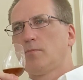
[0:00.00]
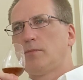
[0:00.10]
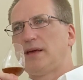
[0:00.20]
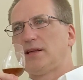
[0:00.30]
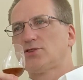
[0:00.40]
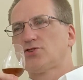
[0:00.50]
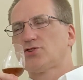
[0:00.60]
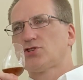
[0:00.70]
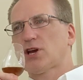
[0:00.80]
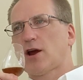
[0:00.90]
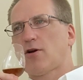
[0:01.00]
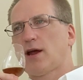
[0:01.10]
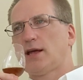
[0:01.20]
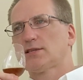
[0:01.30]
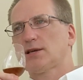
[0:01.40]
meets
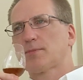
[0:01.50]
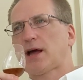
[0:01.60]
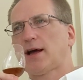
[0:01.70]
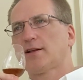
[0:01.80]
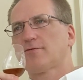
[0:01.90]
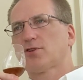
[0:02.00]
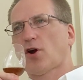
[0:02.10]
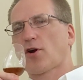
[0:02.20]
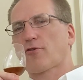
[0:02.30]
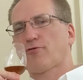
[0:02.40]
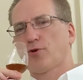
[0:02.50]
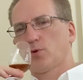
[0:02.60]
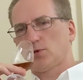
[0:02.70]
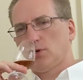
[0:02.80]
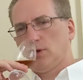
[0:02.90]
cherry, some kind of dark
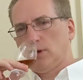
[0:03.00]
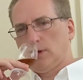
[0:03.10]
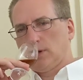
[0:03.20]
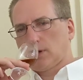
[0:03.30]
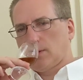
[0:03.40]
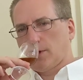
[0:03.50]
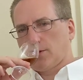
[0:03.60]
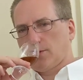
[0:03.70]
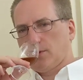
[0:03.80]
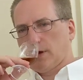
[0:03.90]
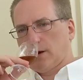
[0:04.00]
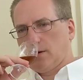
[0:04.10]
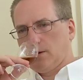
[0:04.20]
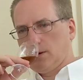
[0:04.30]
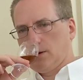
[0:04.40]
fruit coming through
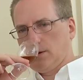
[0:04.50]
there.